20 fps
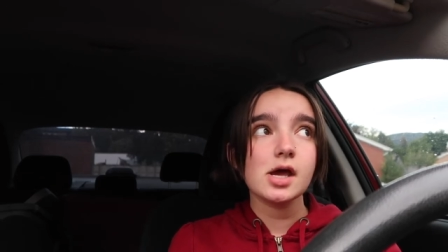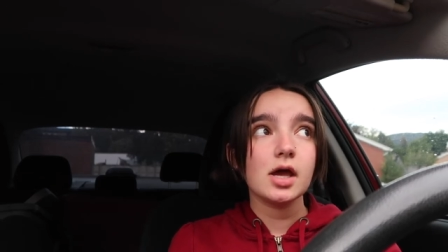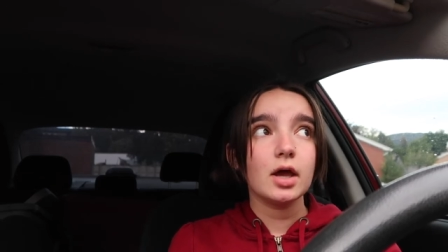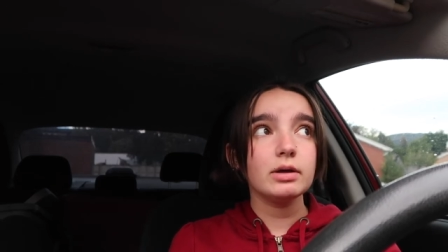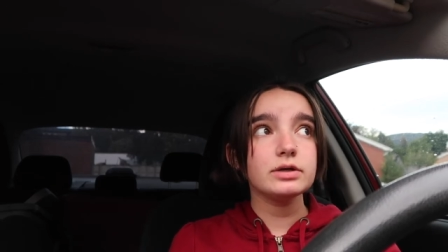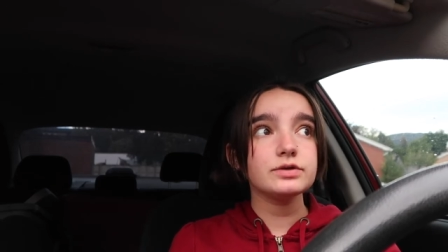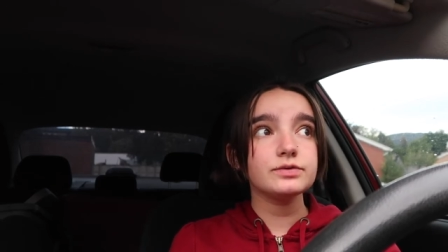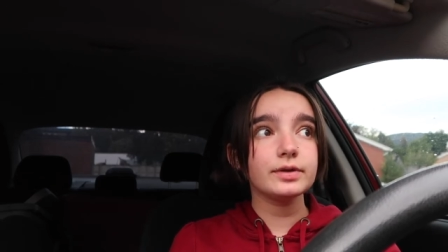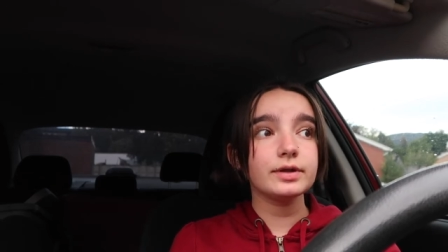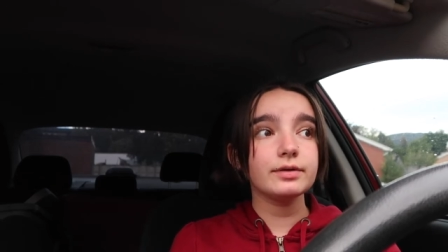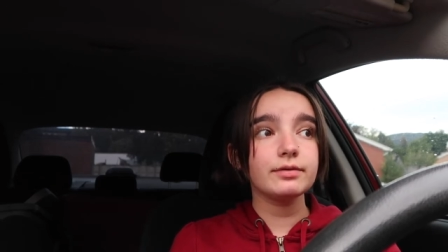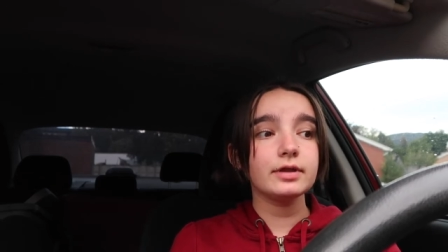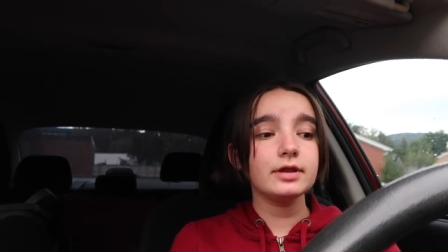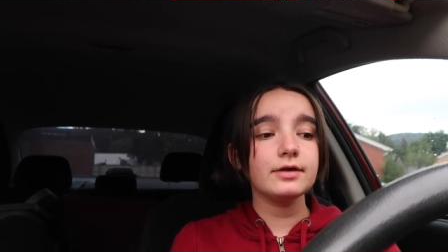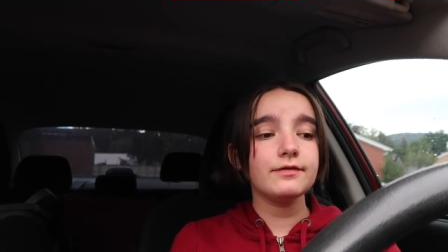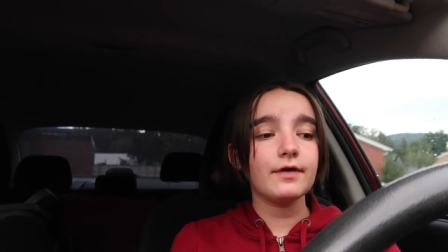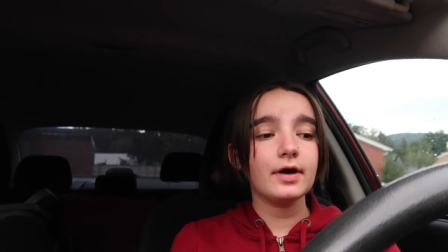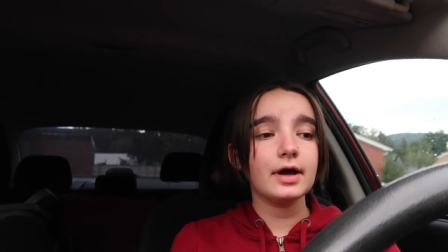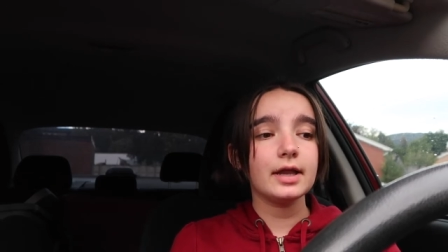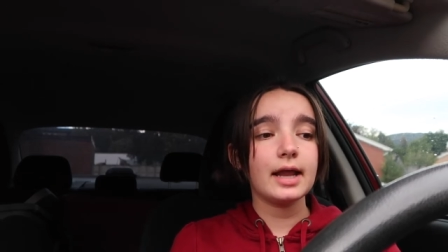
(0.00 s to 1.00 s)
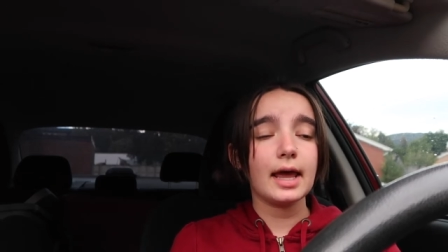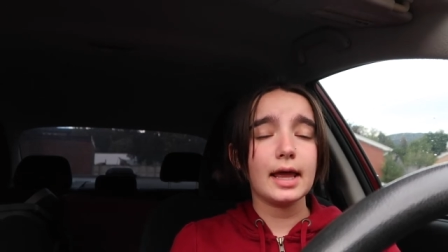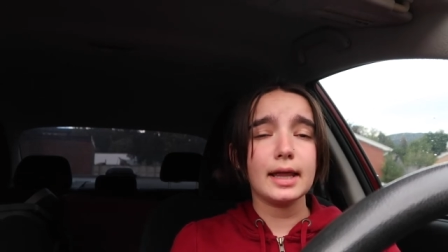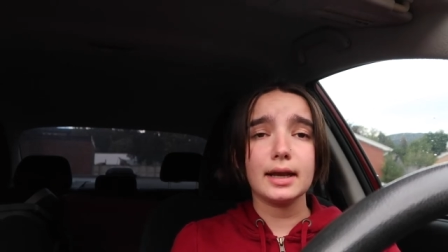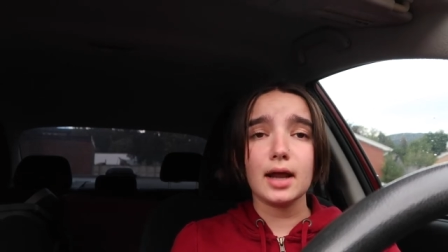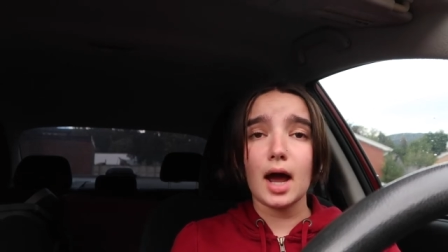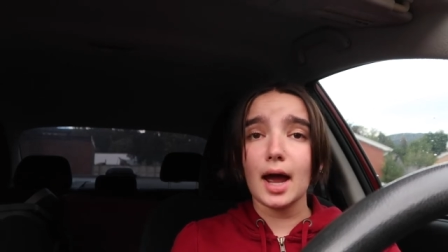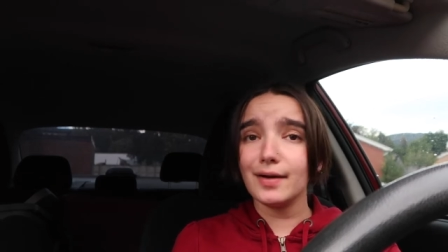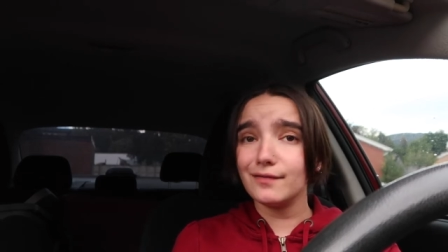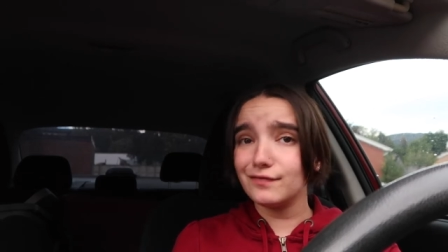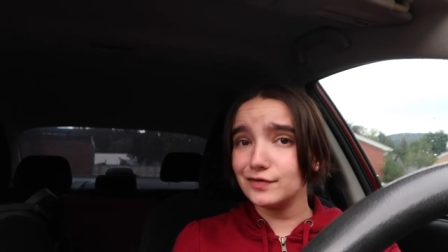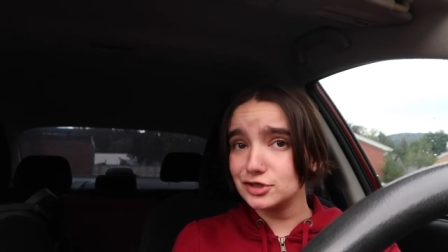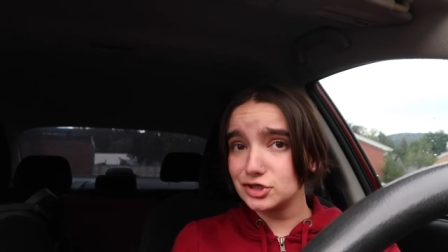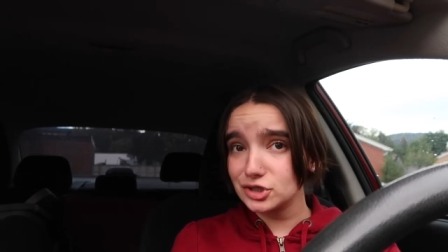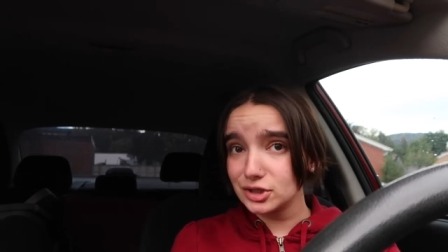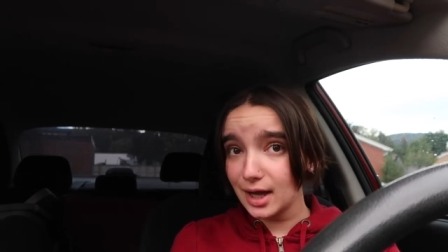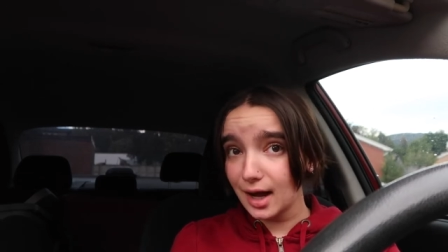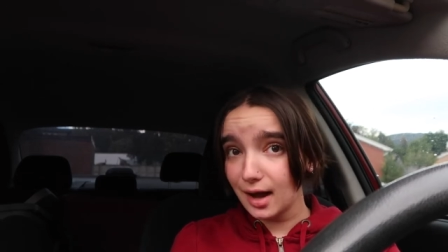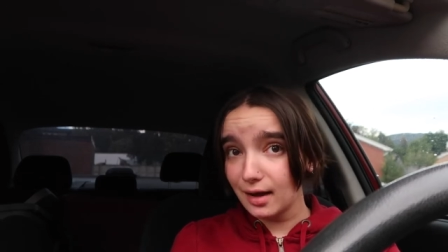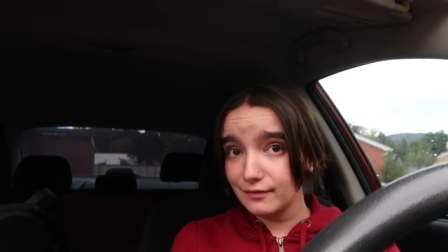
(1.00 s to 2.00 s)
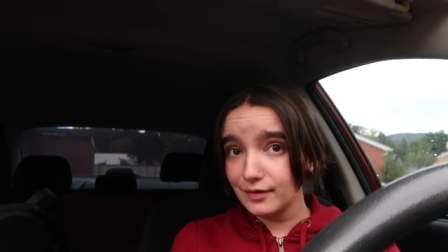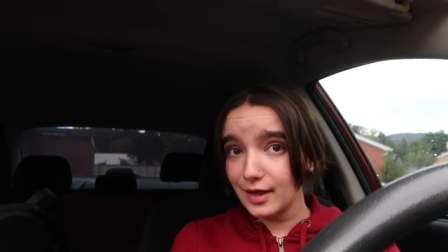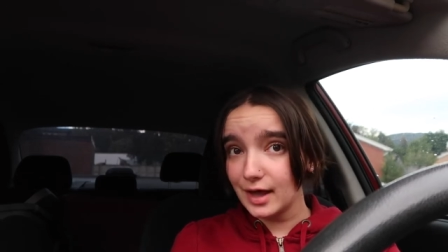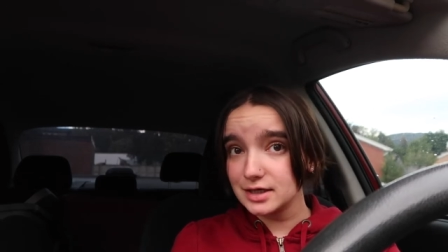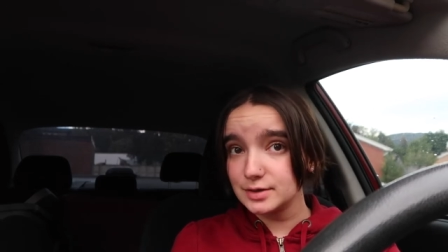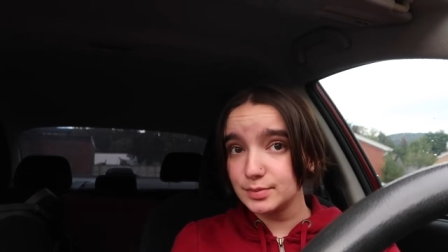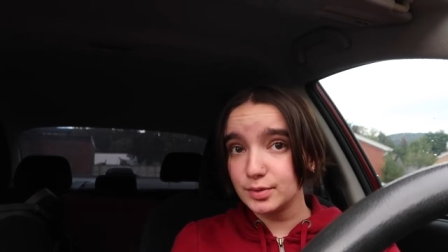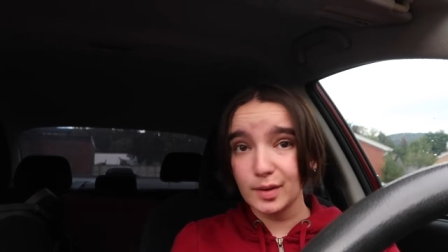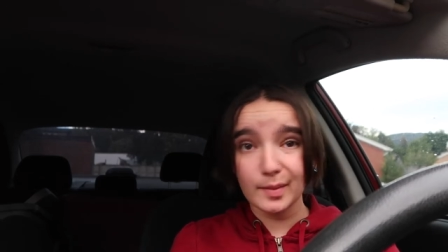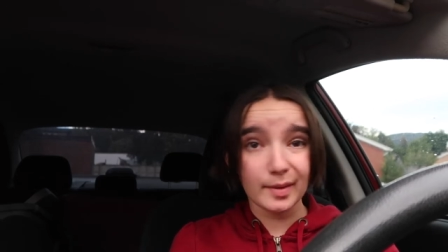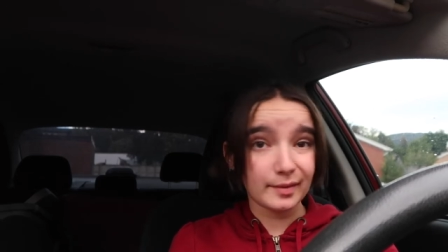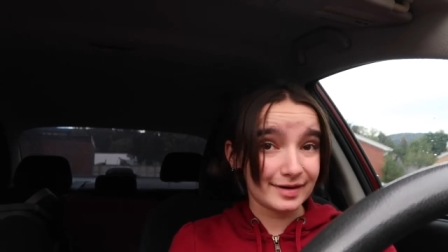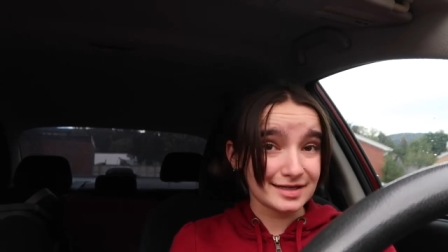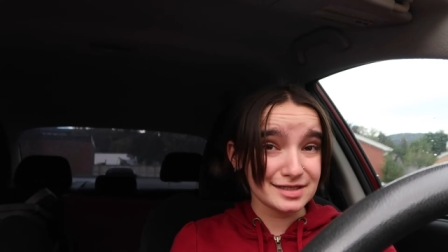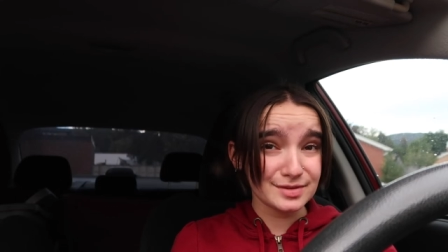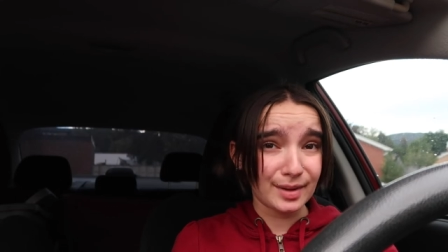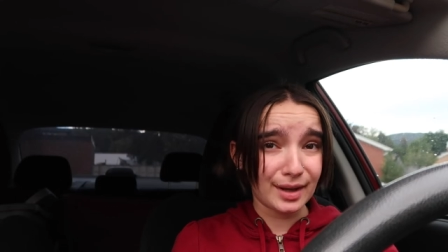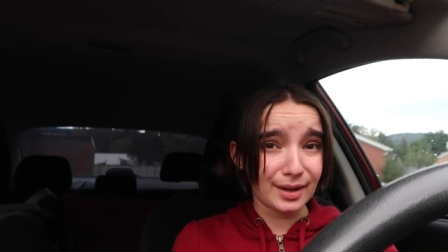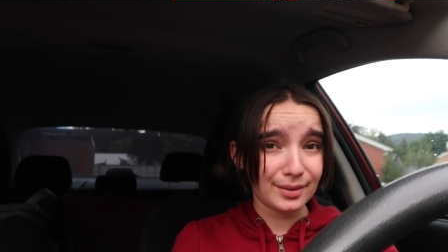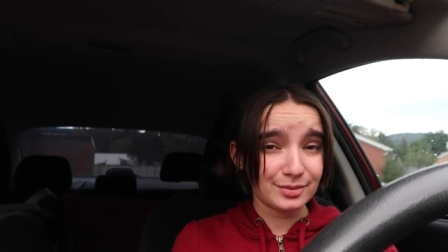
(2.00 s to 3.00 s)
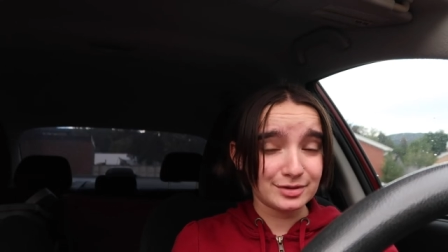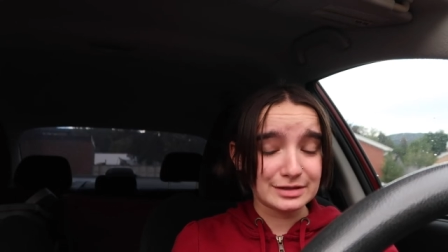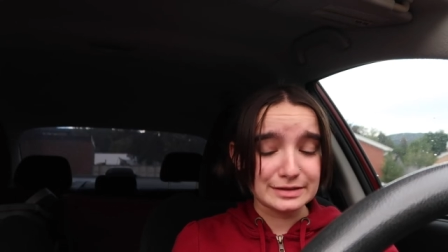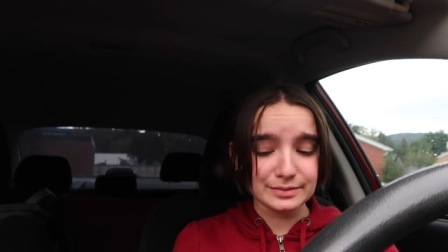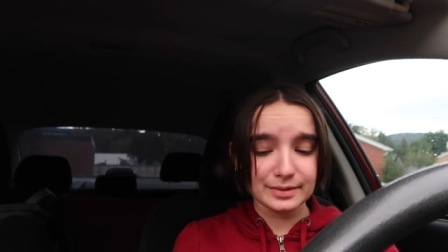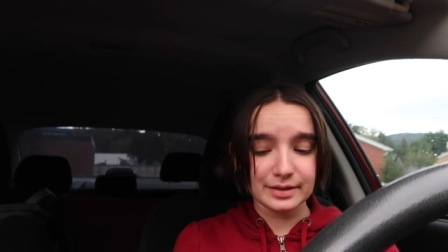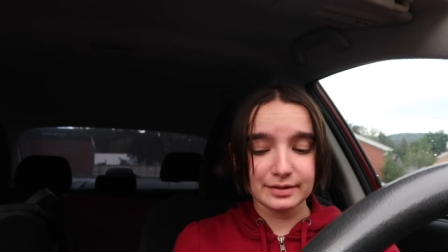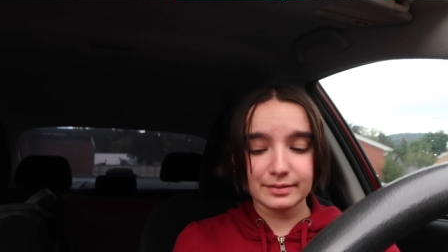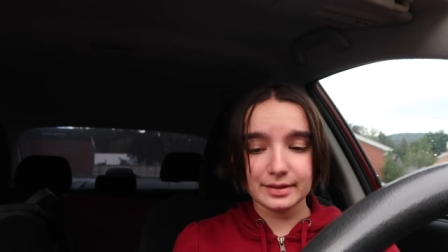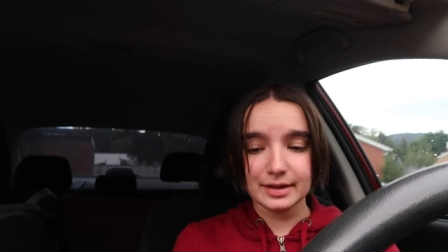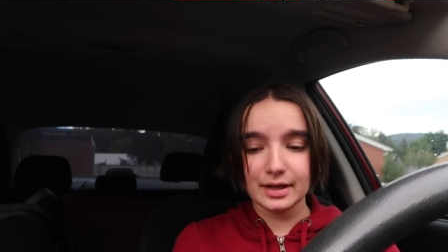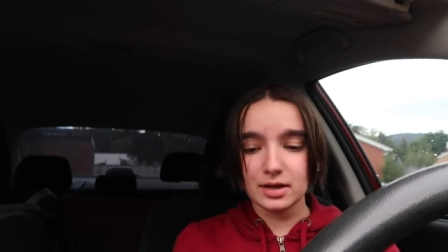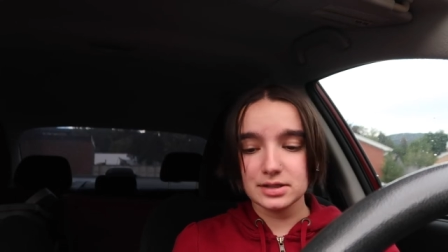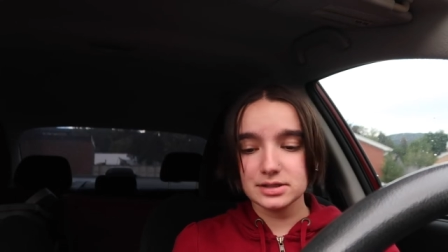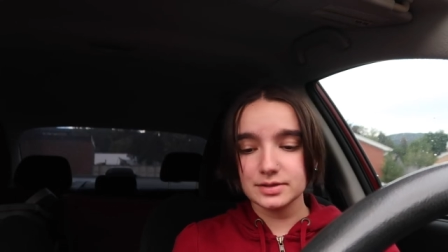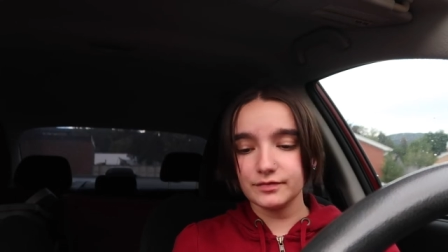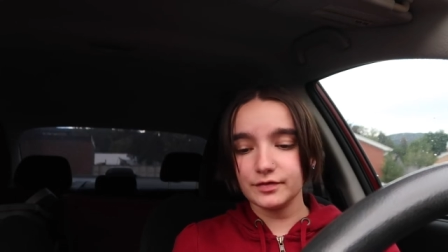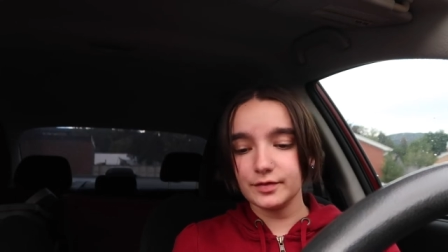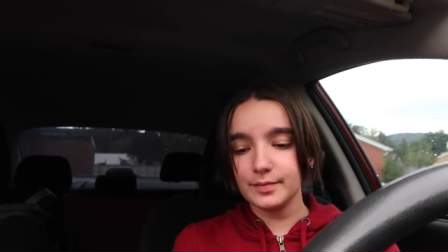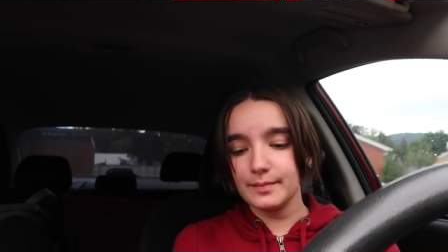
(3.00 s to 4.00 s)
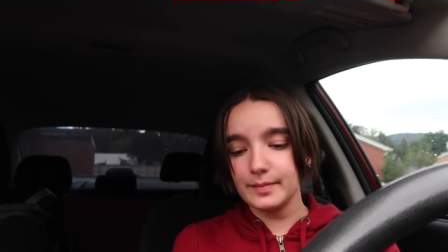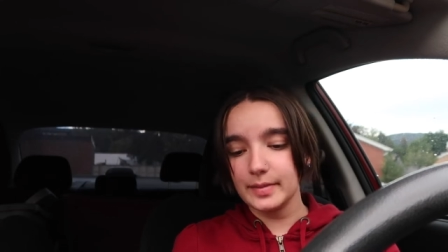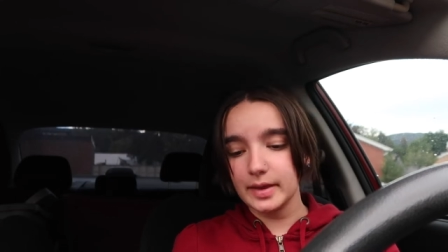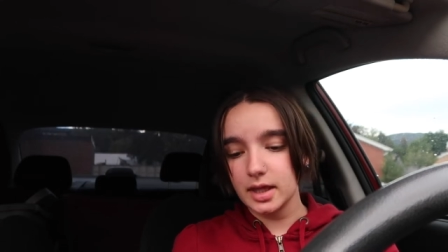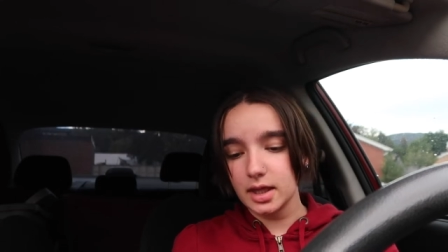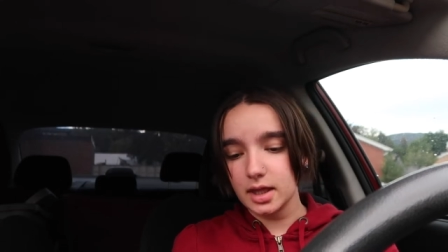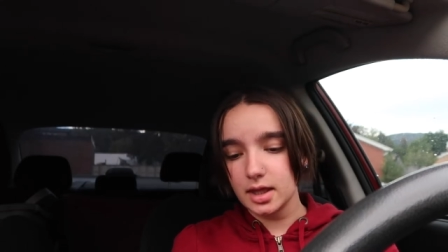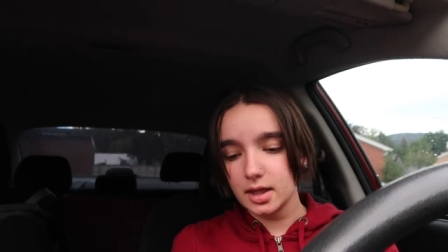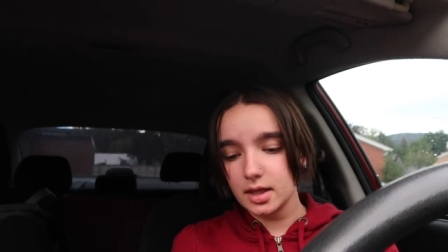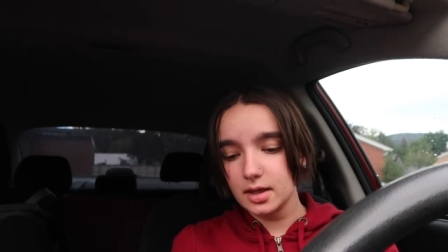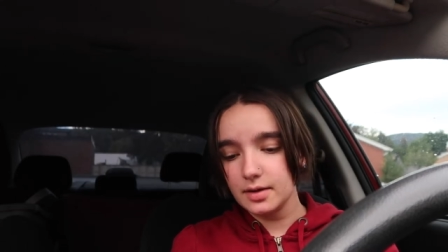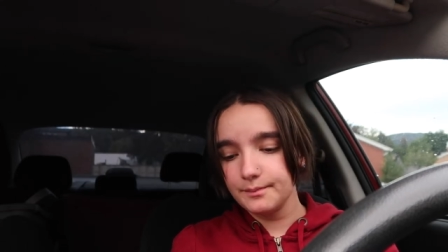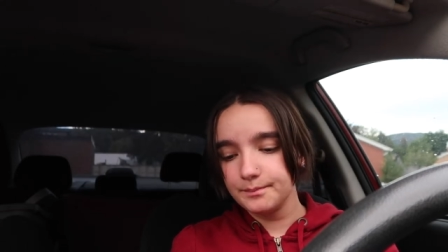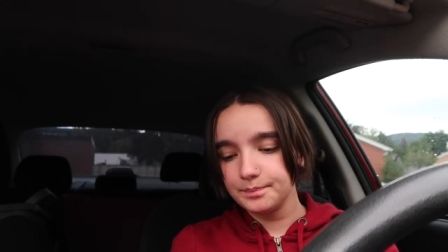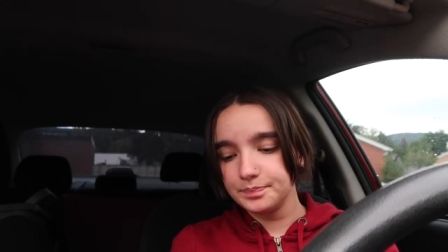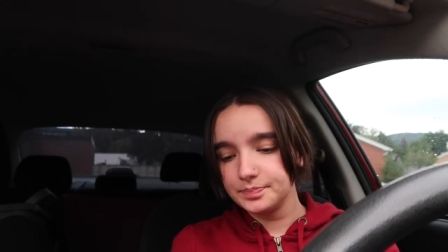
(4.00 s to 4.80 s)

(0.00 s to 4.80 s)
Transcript: It was really, really fun and I officially have that to put on my resume, which is really, really awesome for me.